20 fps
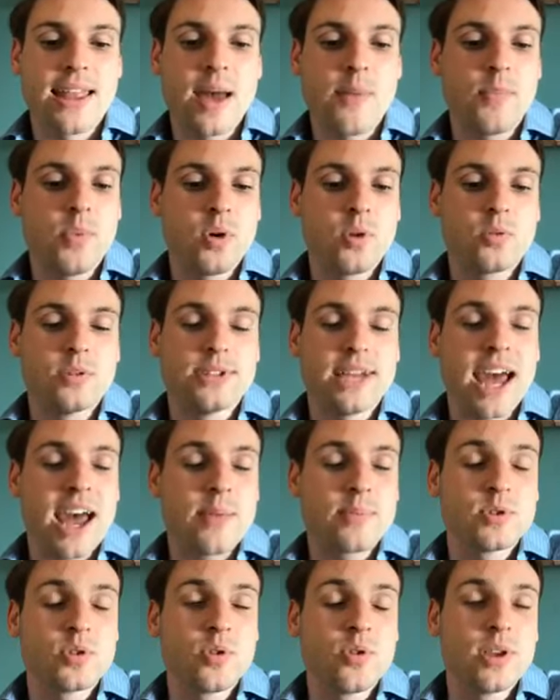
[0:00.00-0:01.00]
and that book was
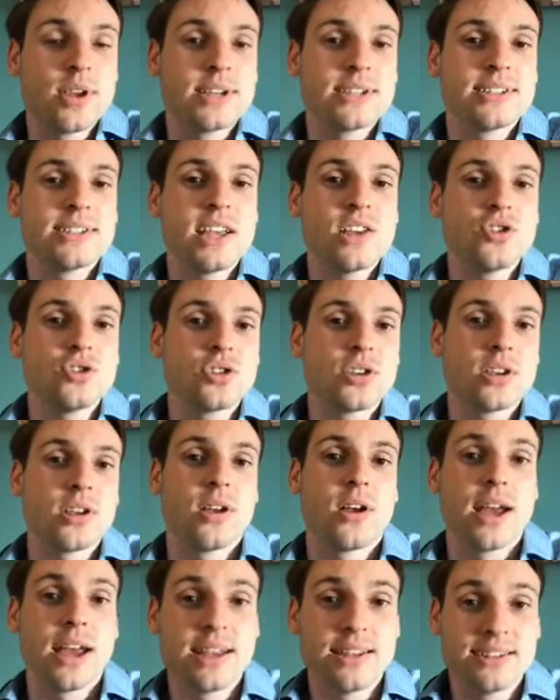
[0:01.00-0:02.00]
absolutely
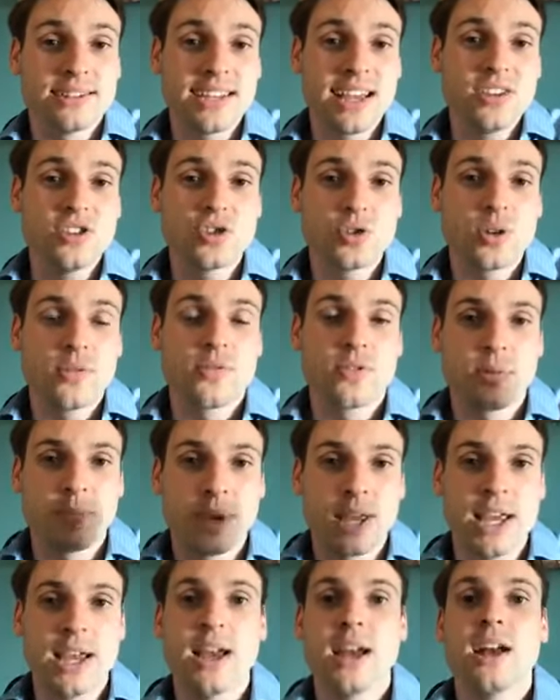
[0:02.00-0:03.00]
essential
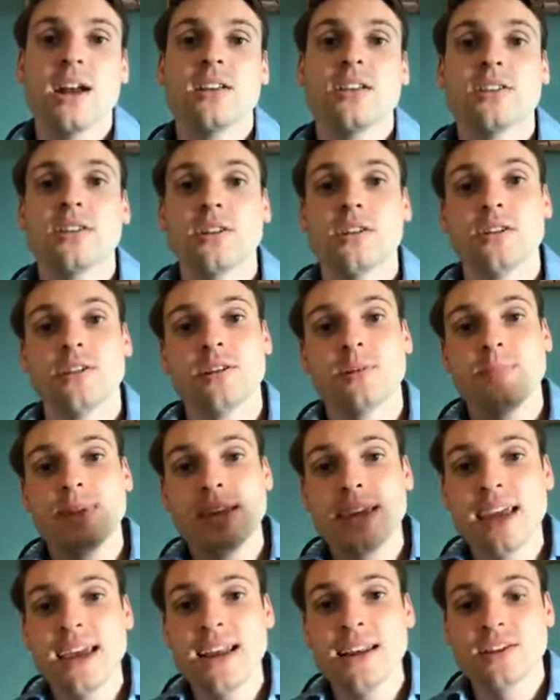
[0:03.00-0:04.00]
for me to
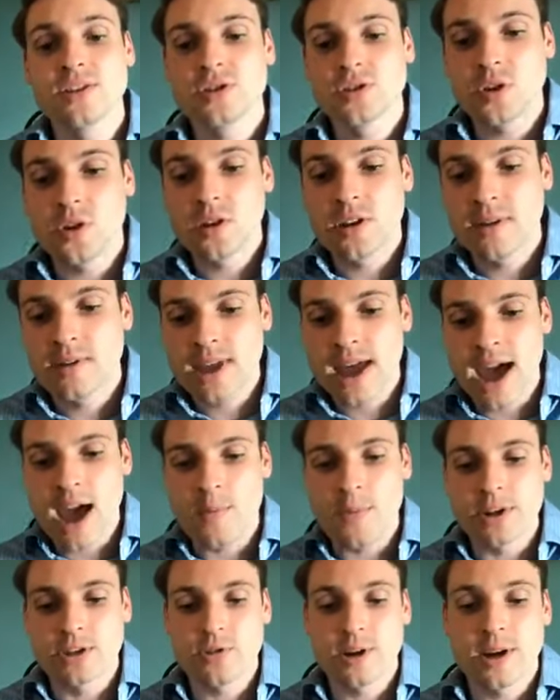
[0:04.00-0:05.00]
begin installing the
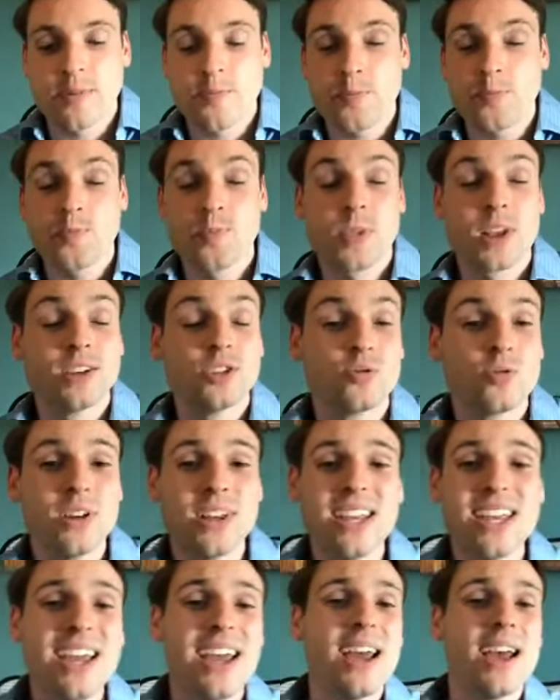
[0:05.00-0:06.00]
habits, right? Because
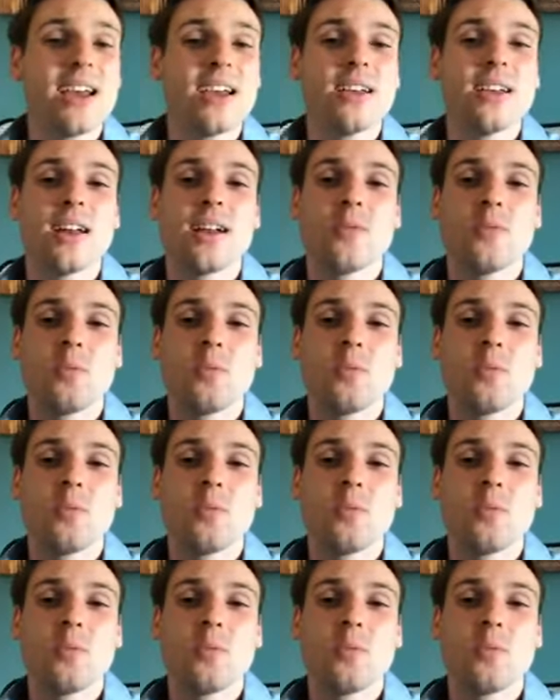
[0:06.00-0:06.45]
really,